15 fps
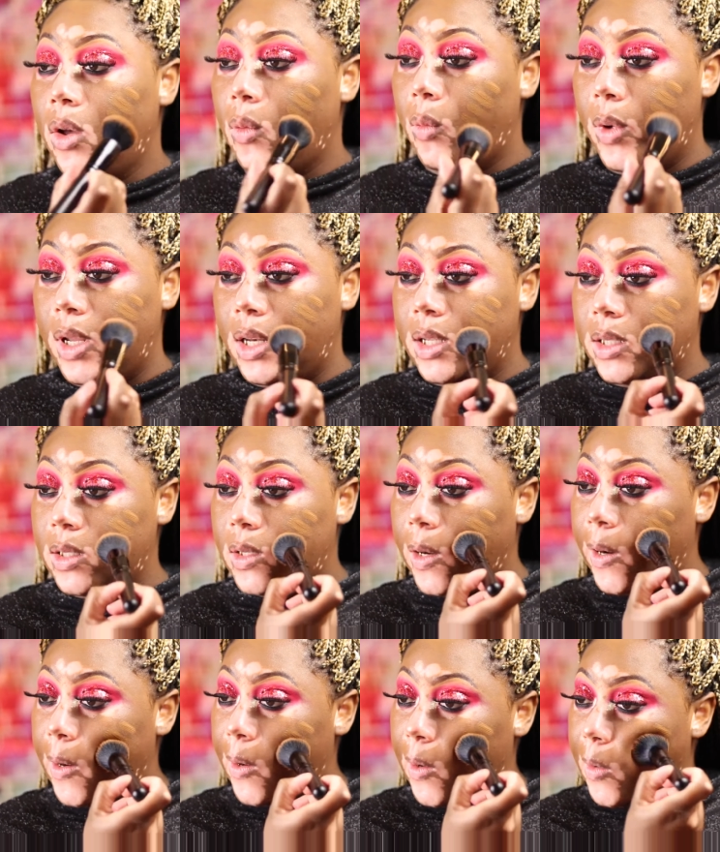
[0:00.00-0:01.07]
with this
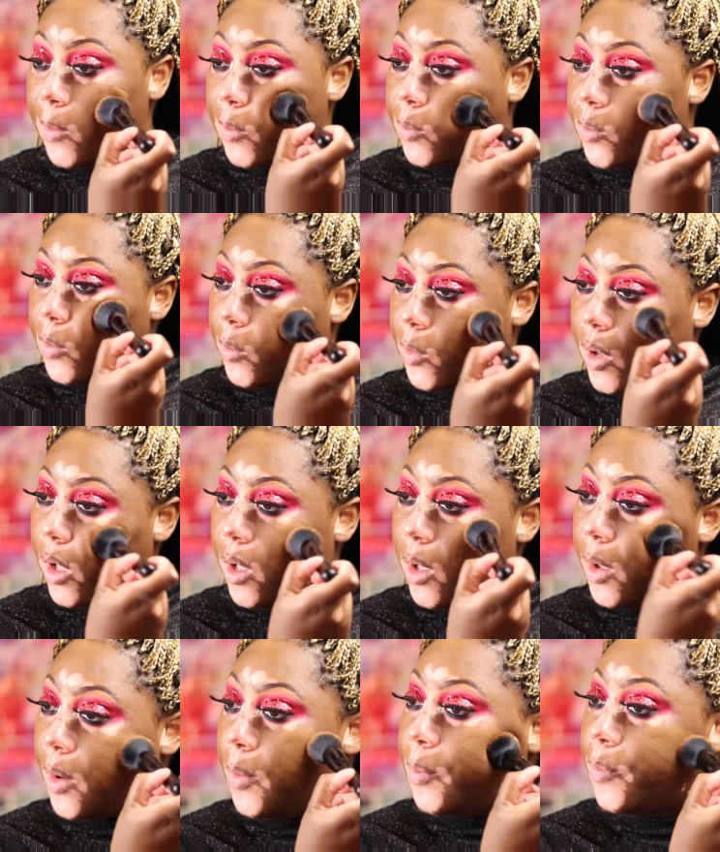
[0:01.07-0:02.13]
darn
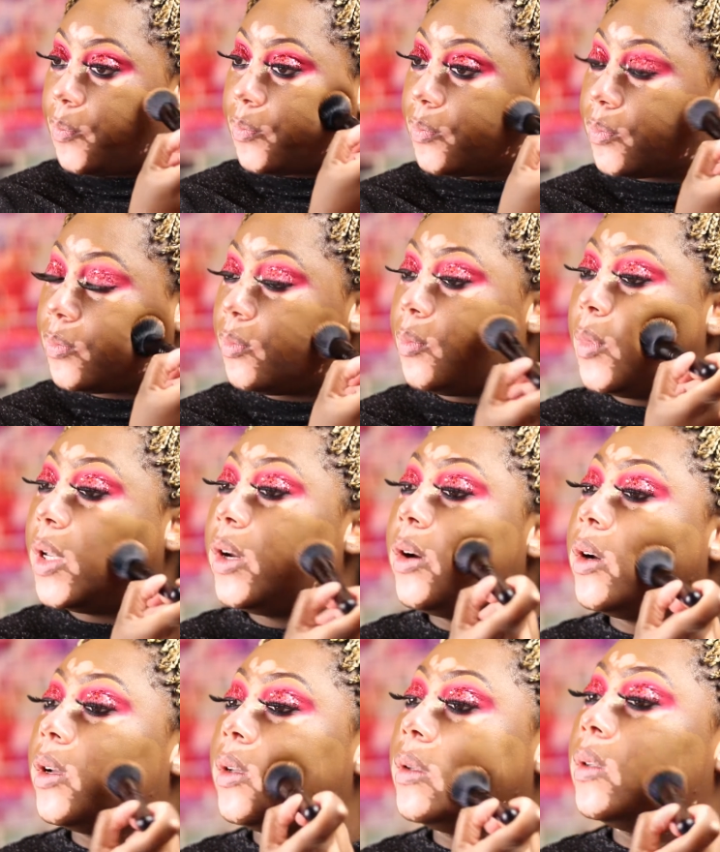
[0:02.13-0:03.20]

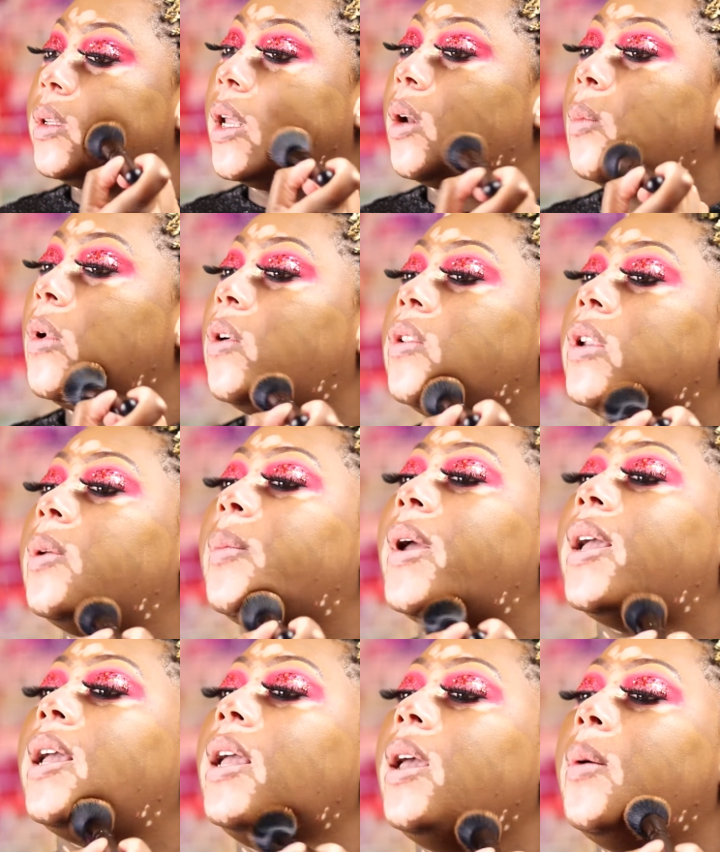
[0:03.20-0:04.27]
mirror that I'm holding in
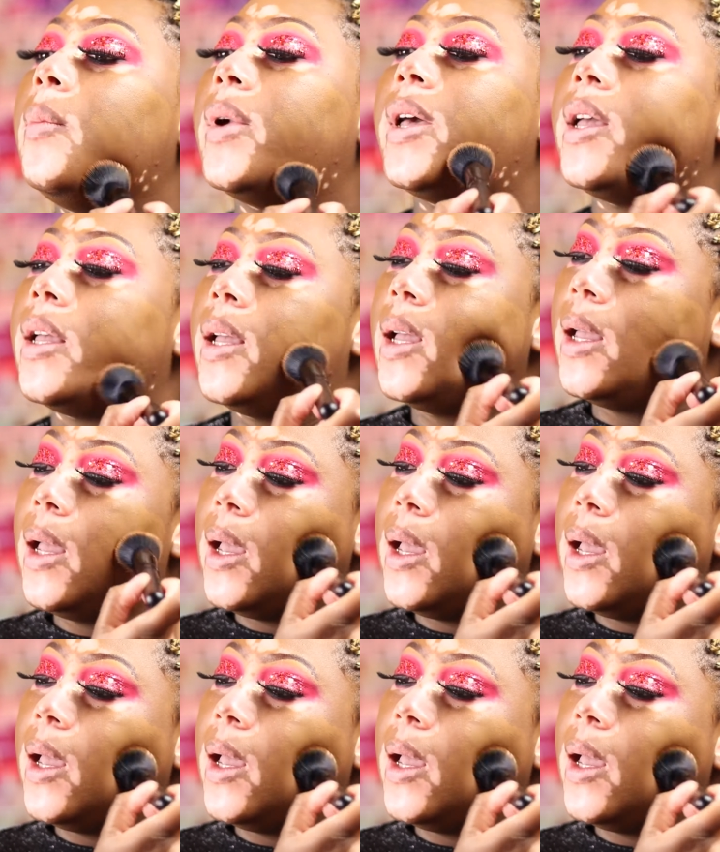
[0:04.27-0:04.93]
my hand, but